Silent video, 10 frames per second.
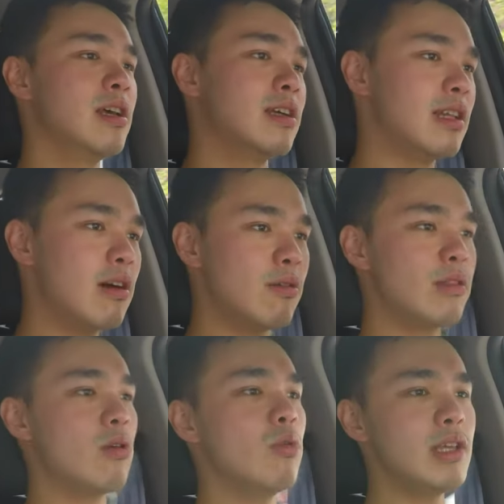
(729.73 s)
Now,
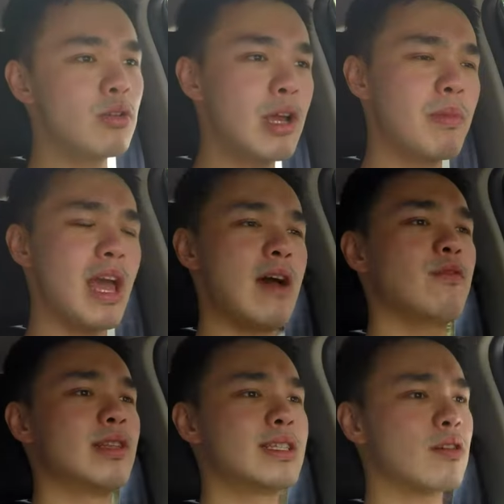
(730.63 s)
the only gripe I have
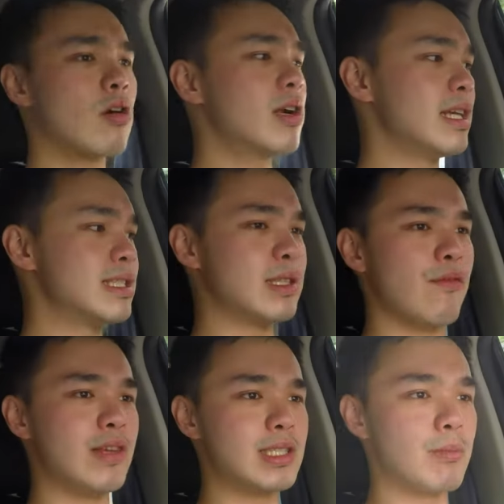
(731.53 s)
with this car is the
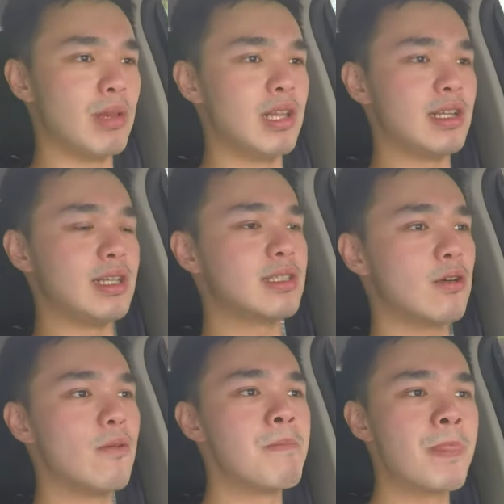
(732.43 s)
visibility.
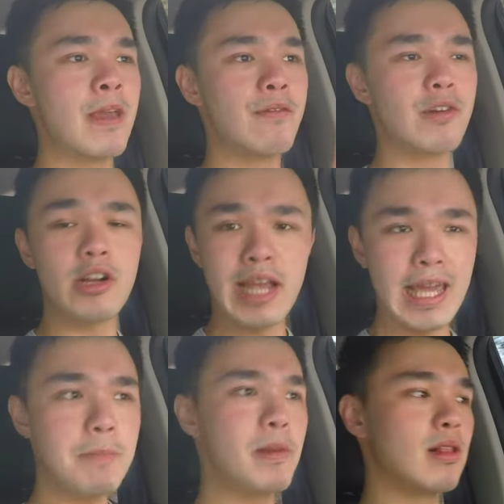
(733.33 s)
So for your
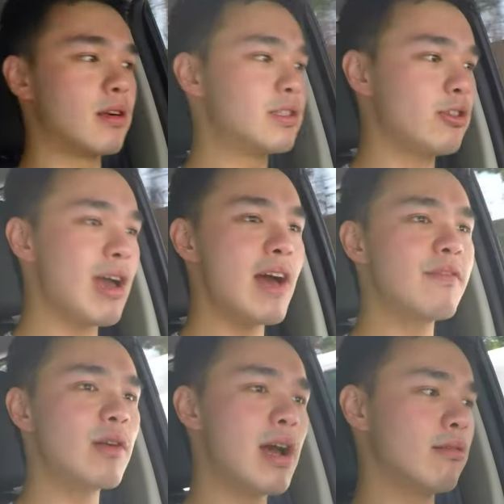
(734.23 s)
A-pillars, you
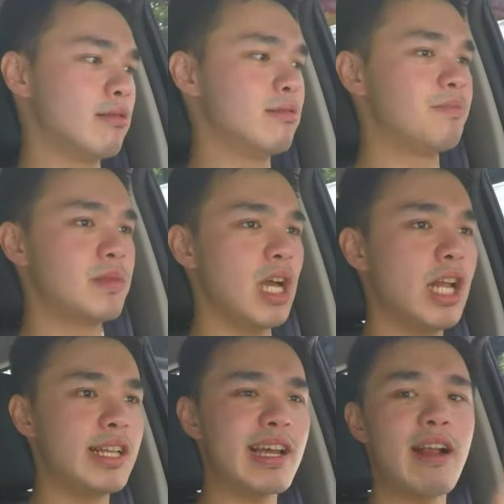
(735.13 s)
have around
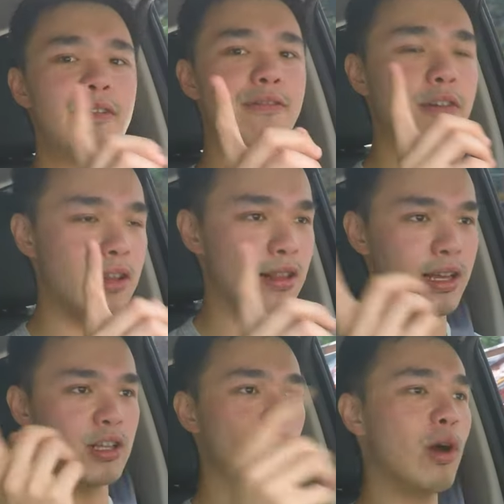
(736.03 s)
an entire foot,
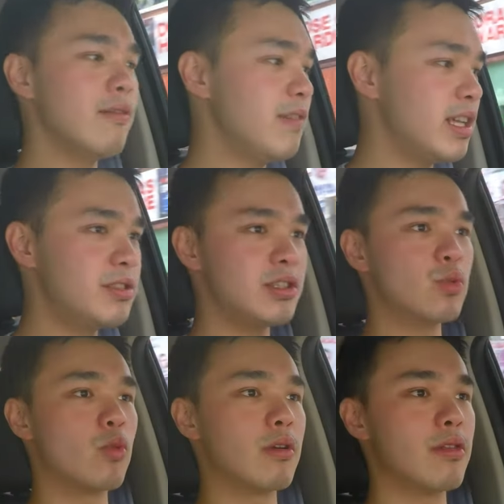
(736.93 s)
like 12 inches
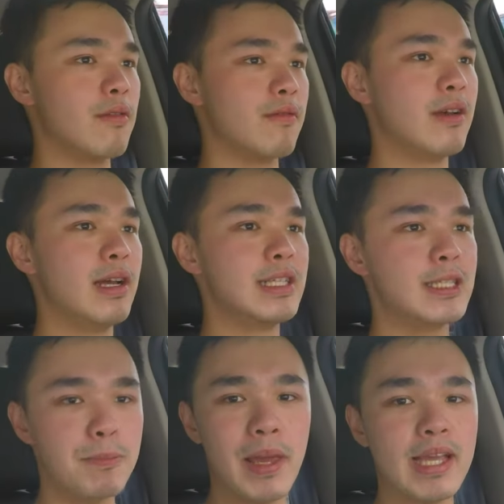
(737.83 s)
worth of
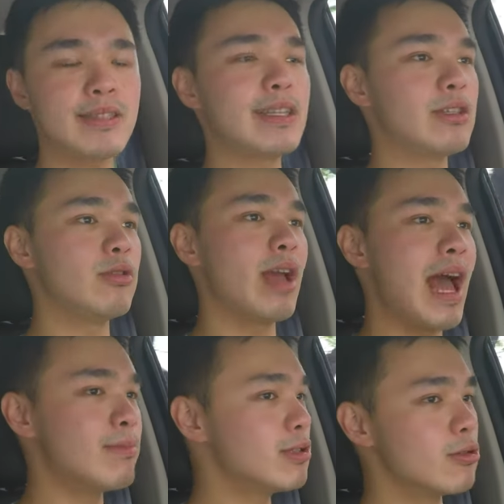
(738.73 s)
space that you
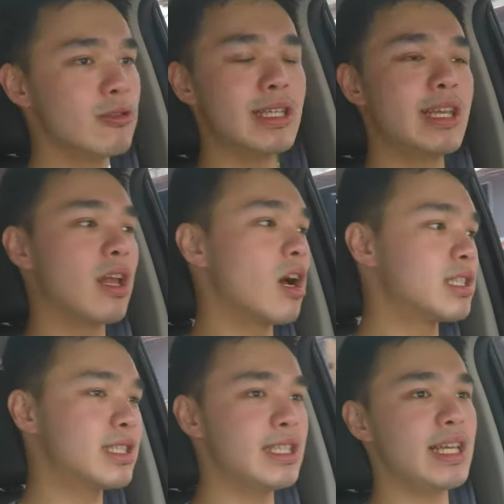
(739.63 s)
absolutely
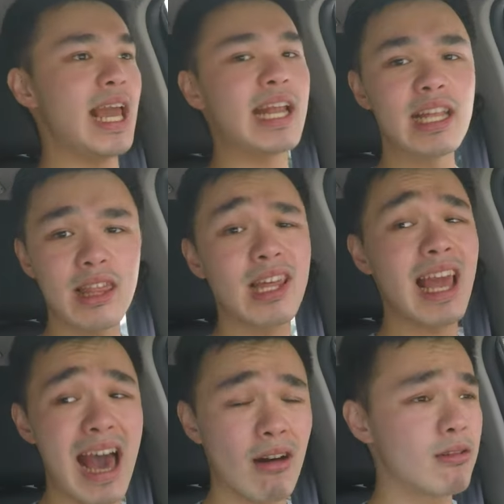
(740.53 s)
cannot see
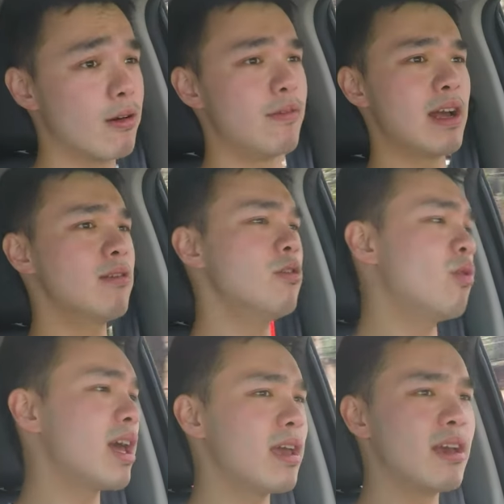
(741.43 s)
anything out of. I don't know
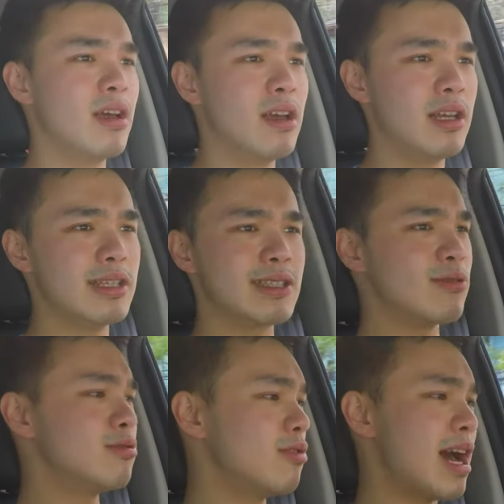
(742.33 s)
why
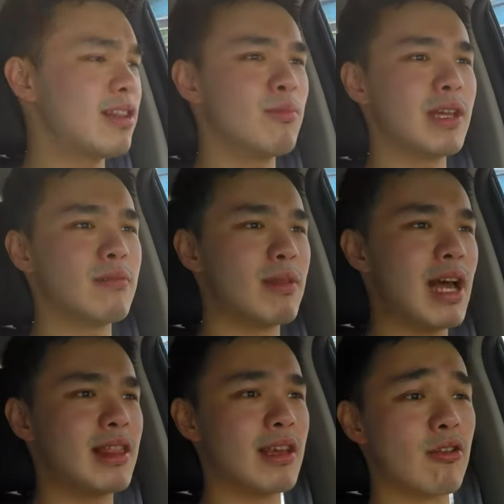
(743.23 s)
Isuzu had to make them
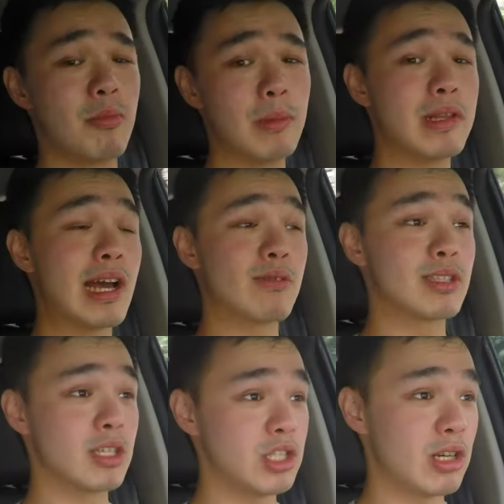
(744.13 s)
that thick, or maybe that
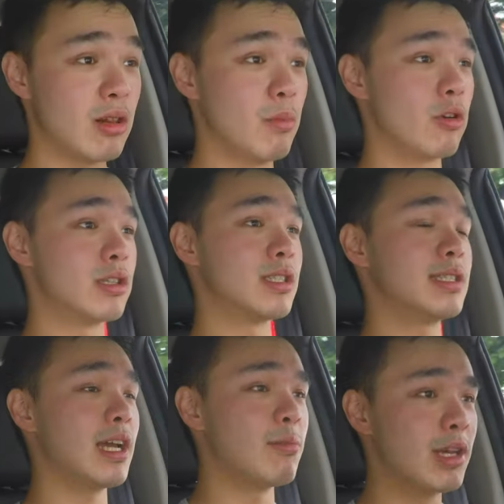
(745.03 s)
was a General Motors
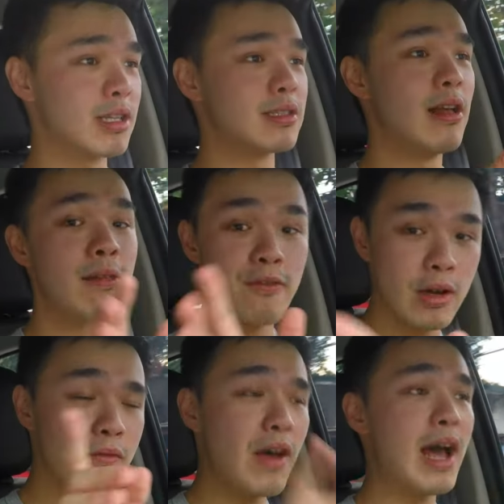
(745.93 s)
design, because
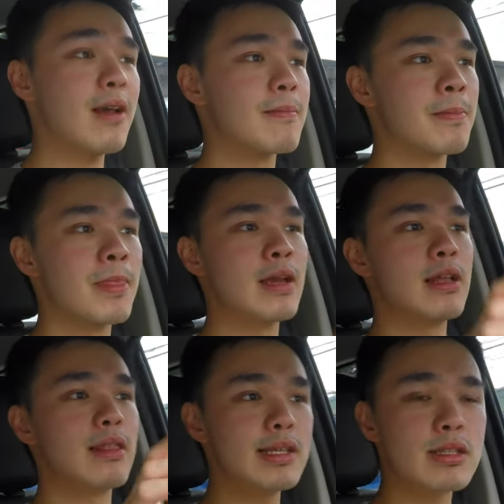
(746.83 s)
fun fact,
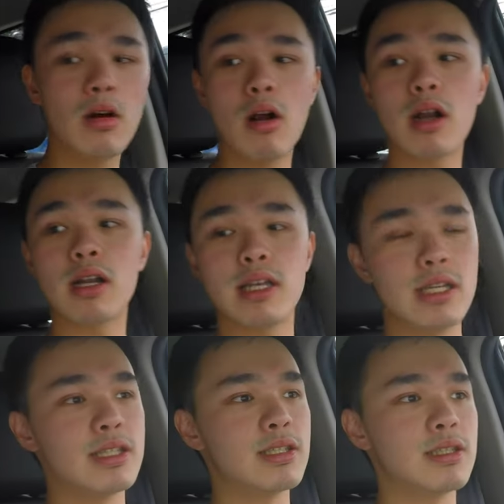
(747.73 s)
this car
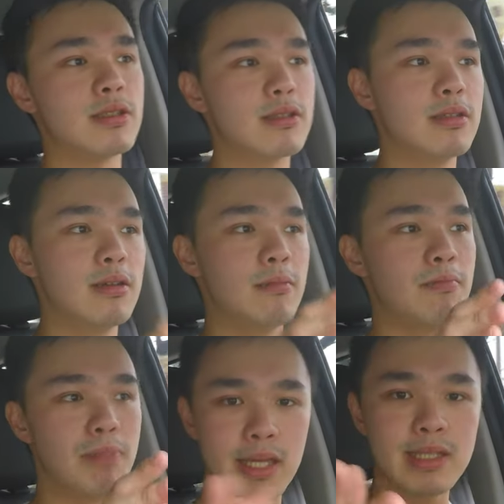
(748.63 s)
is
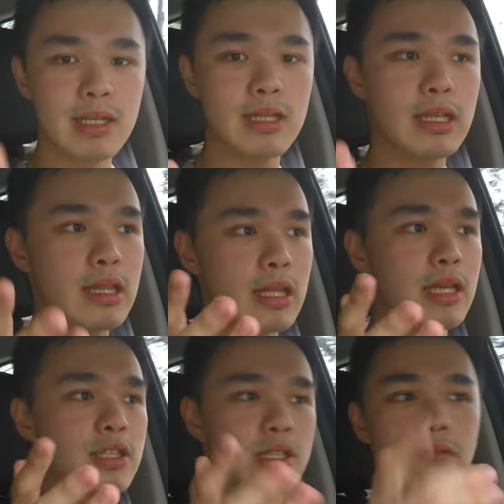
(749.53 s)
basically
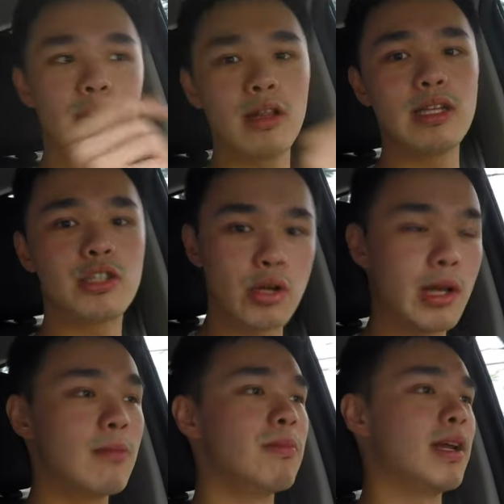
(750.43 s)
the Chevrolet
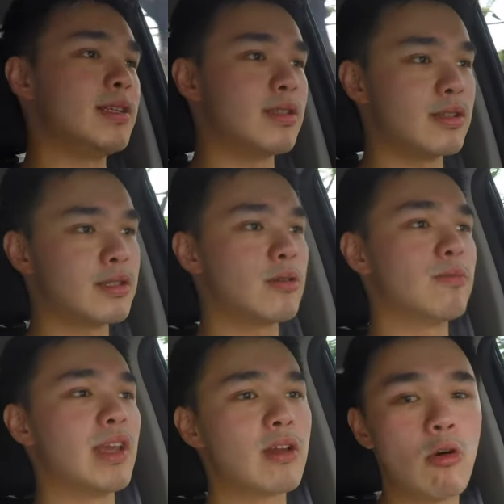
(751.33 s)
Trailblazer. So
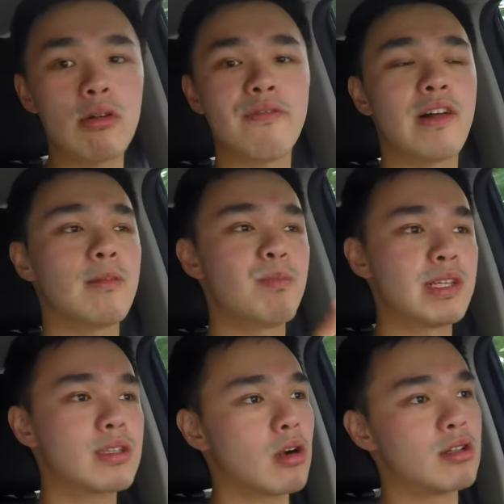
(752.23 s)
they co-developed
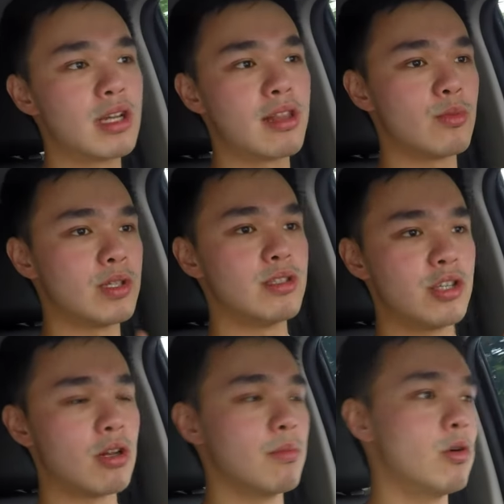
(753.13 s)
this car together with
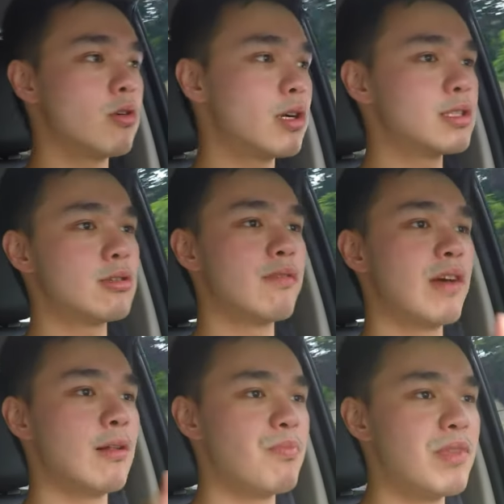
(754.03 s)
General Motors to
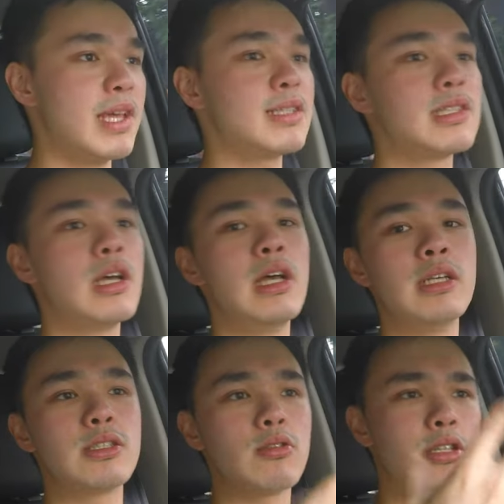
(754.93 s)
develop this.
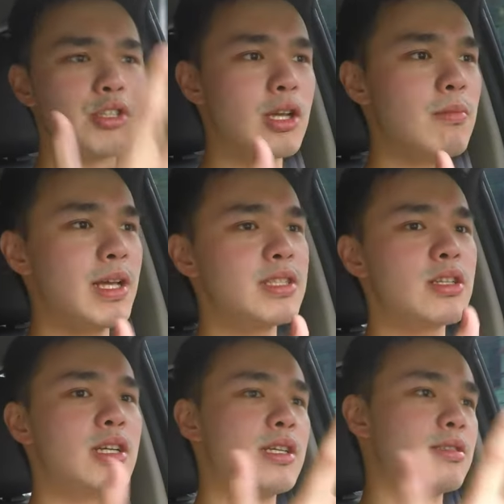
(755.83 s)
So the
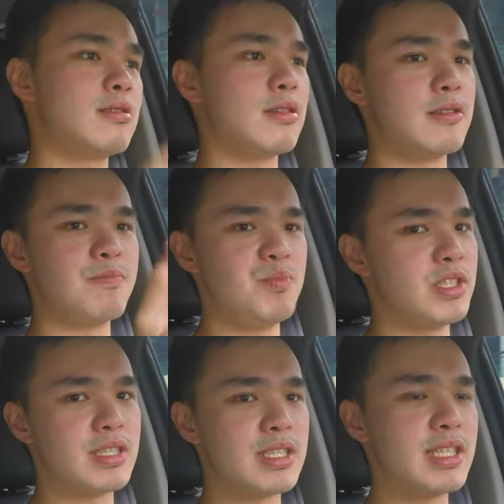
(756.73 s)
Trailblazer is
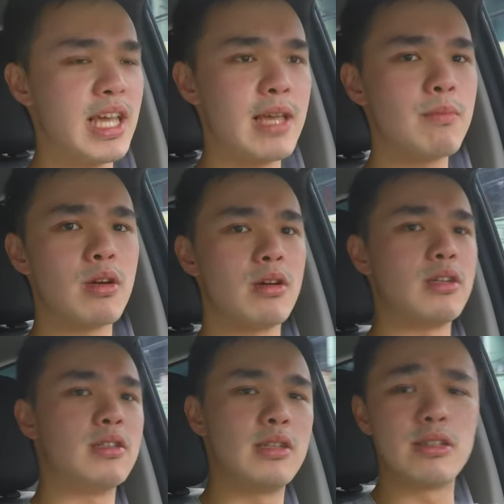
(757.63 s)
just the same,
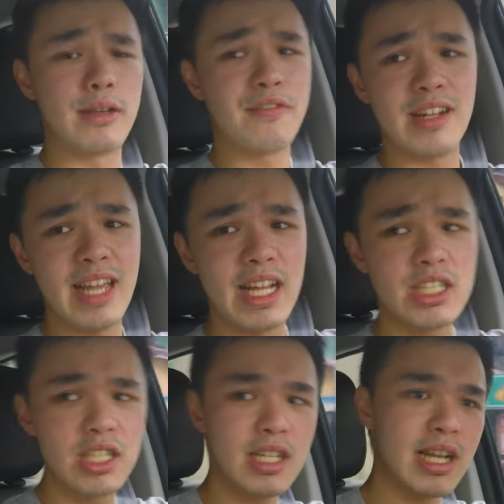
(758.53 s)
a different
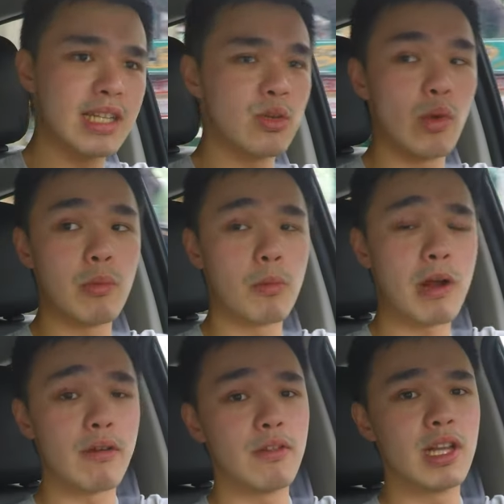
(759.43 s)
engine. It has a way more
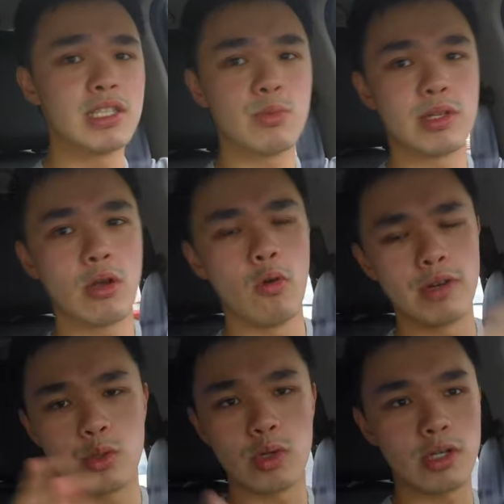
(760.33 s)
powerful engine with
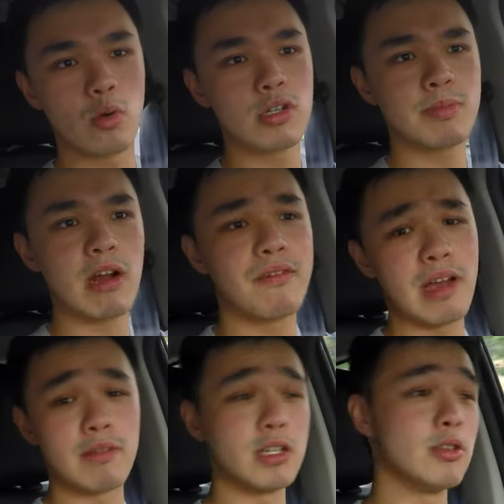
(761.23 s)
over 200 horsepower and
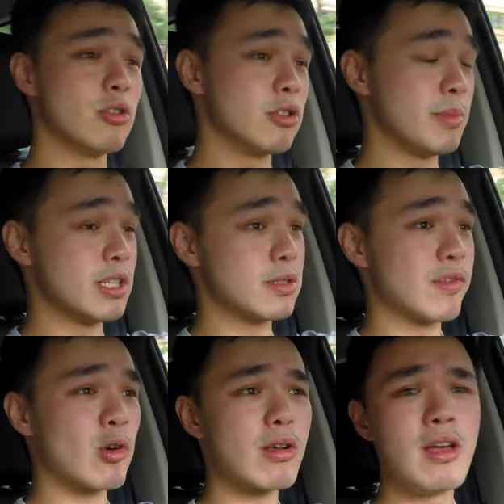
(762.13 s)
500 newton meters of
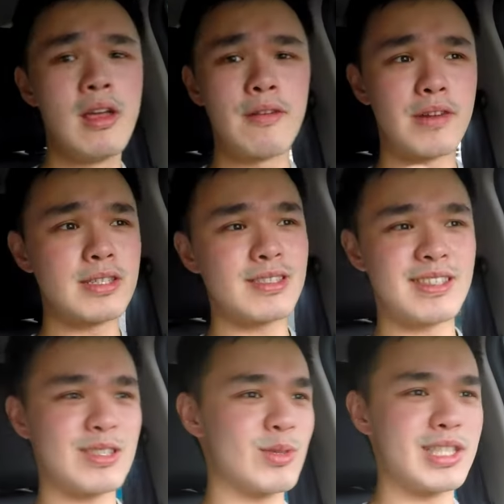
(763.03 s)
torque, versus
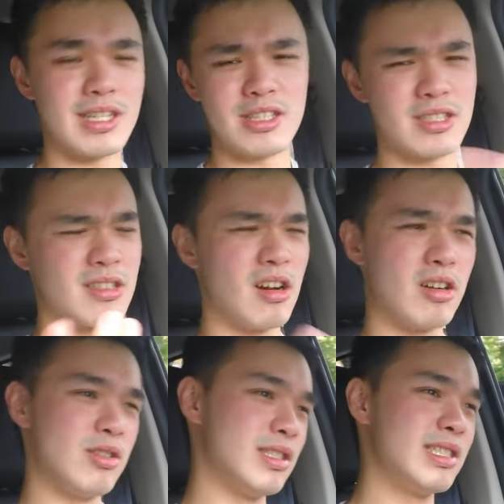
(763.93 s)
this one's like just
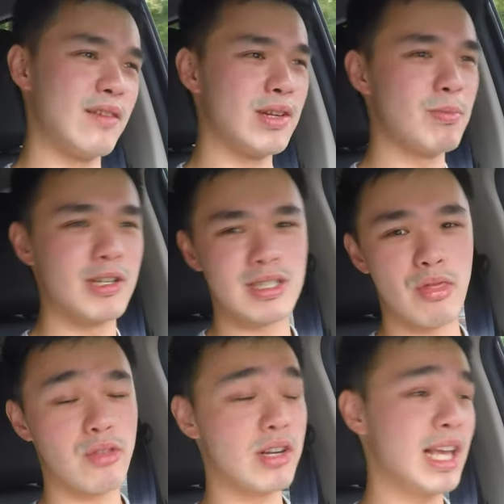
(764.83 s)
170 plus
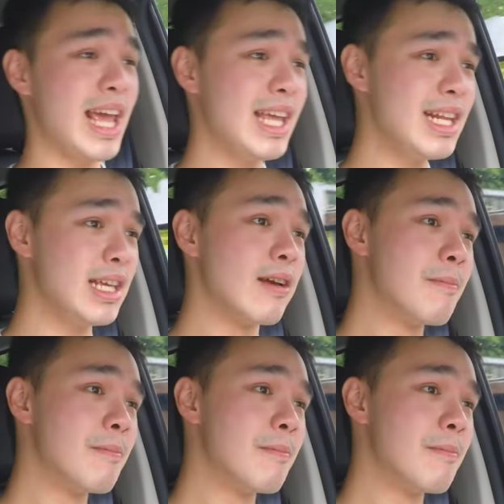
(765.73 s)
and 380.